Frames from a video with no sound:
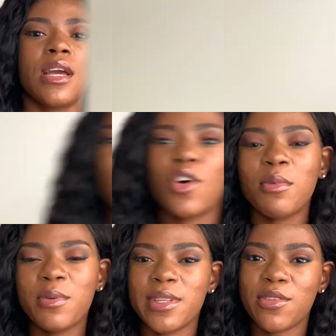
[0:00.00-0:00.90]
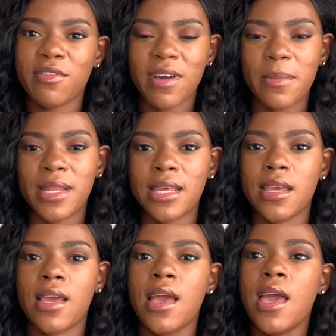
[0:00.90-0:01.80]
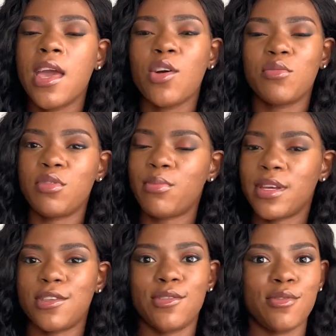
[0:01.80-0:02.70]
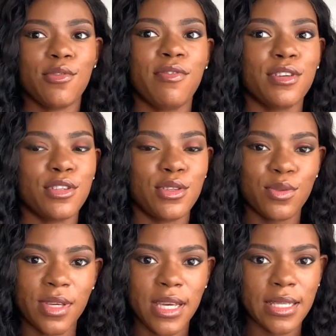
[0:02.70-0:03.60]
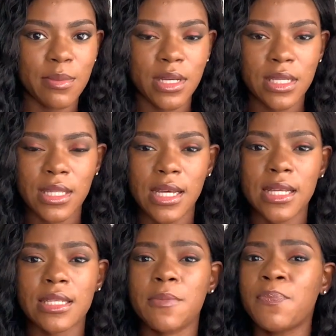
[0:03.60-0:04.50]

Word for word: If you're coming with your family, it would be best you go for the two years masters